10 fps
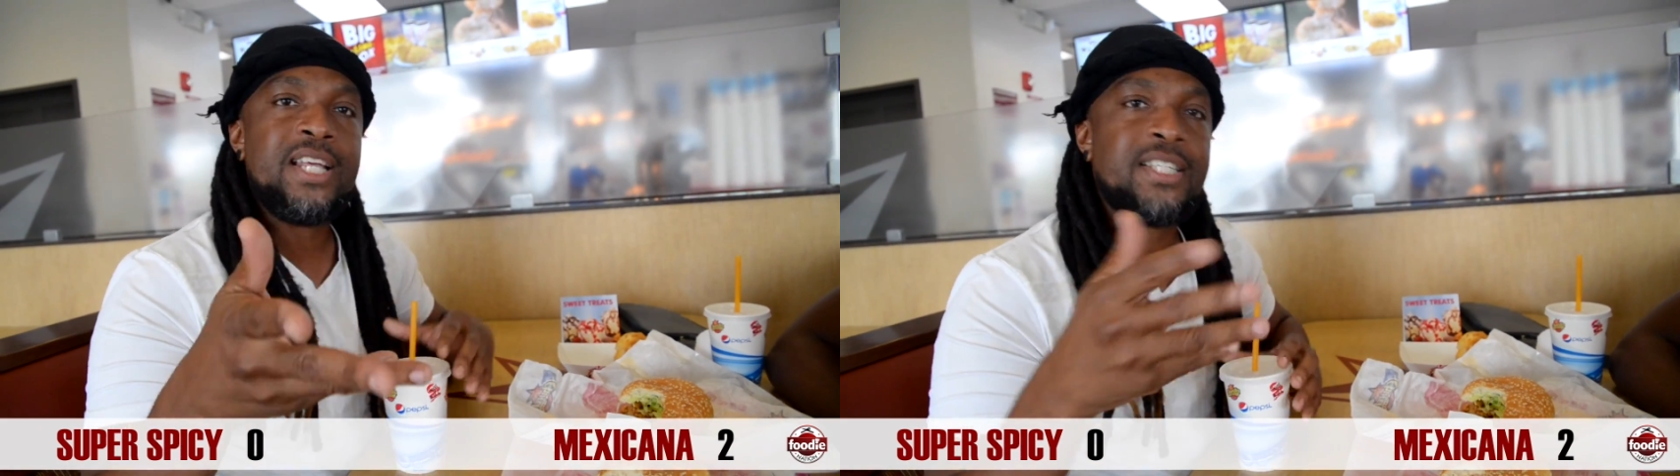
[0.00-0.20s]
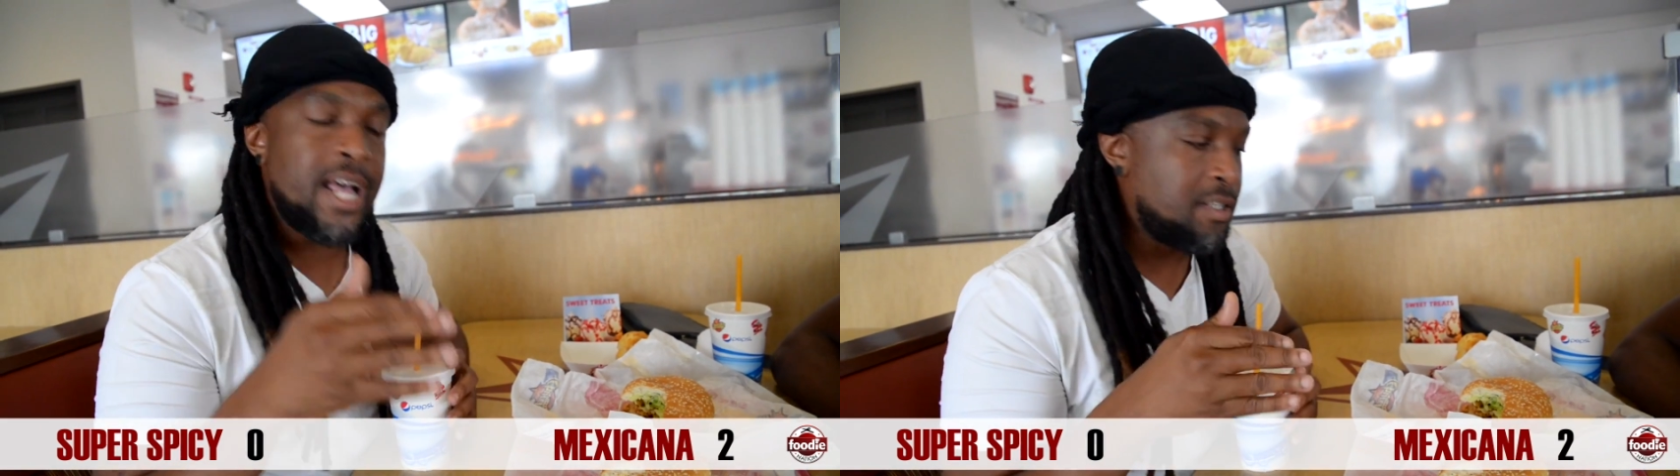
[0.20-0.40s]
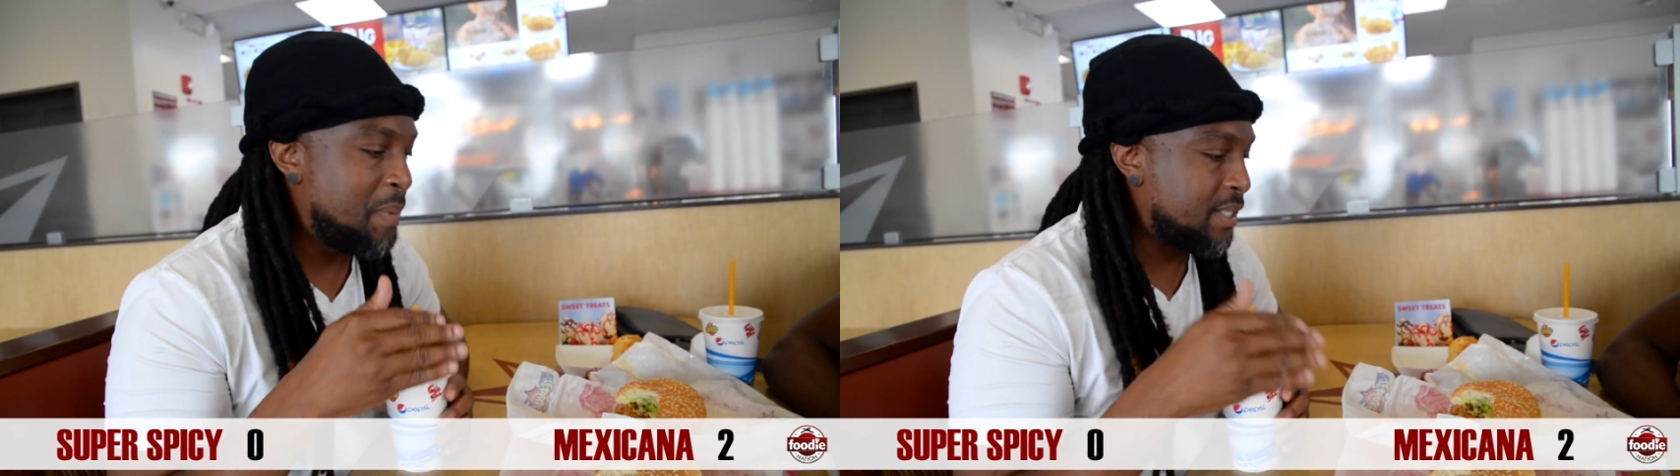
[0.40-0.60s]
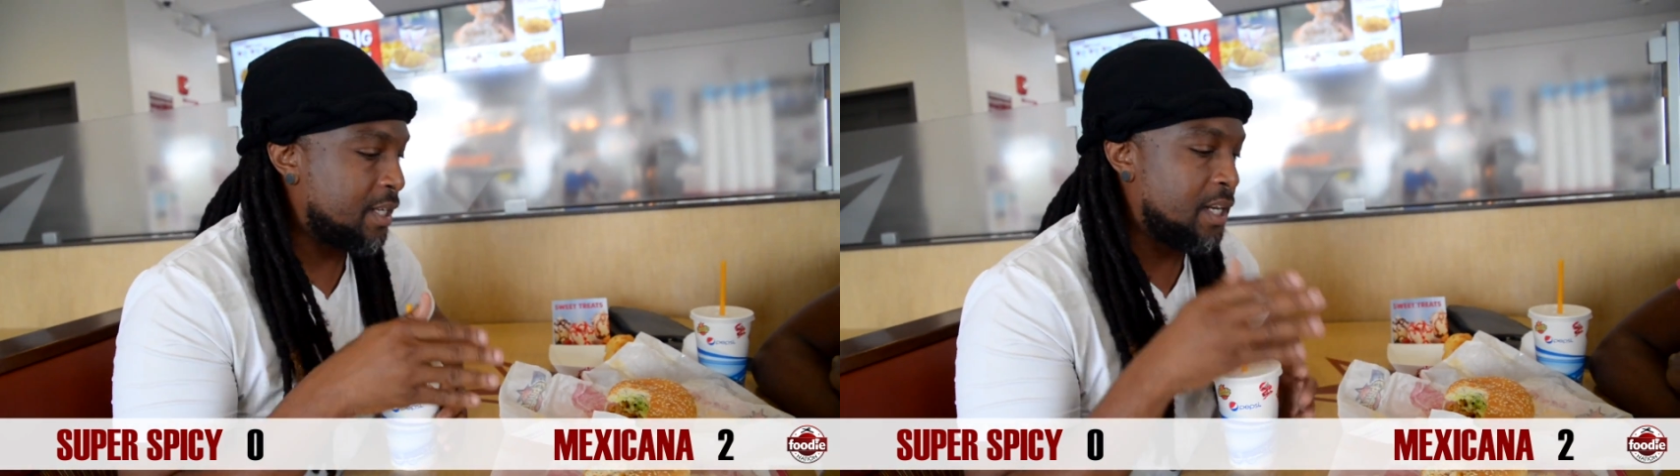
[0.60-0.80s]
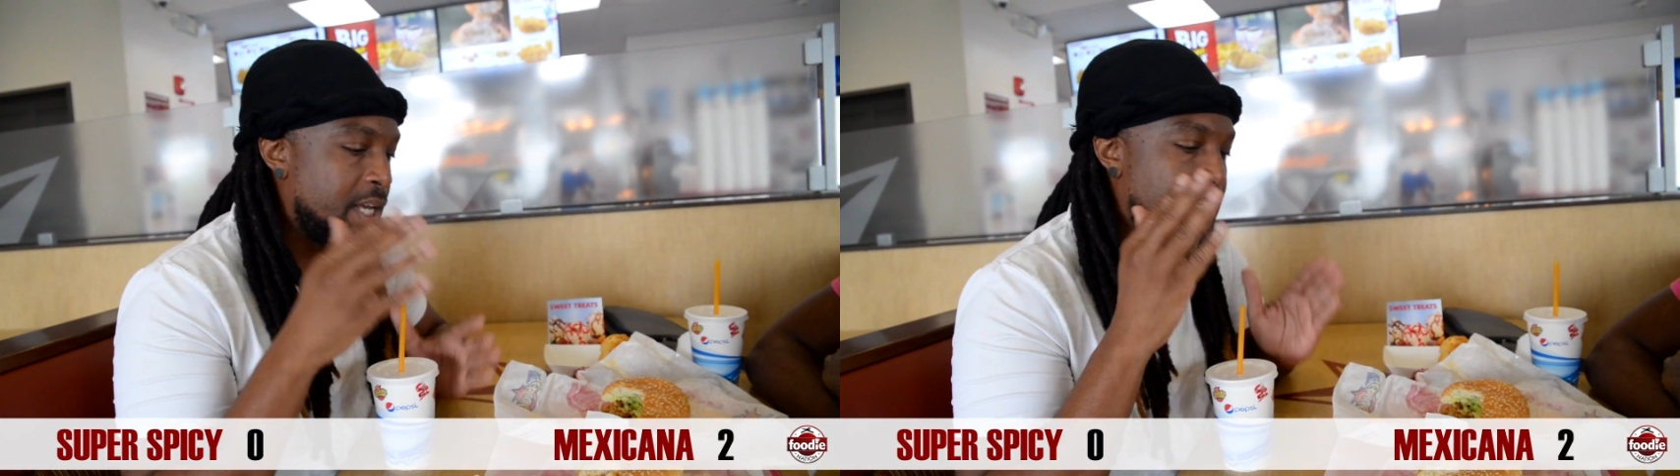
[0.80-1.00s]
he says
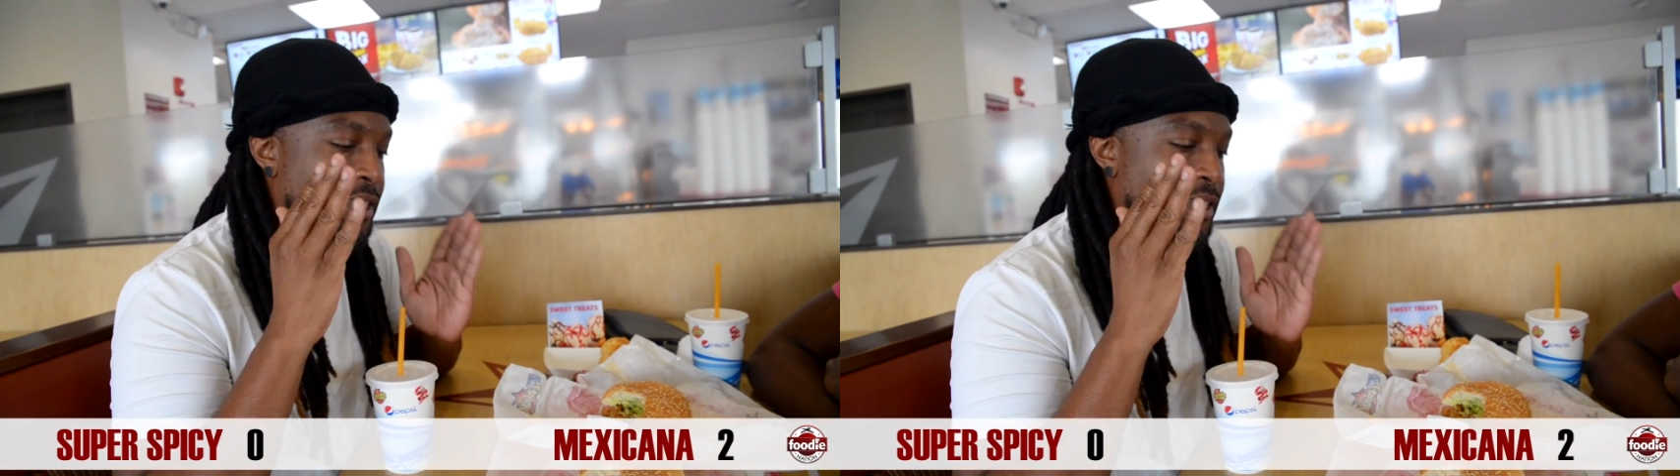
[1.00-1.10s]
basically is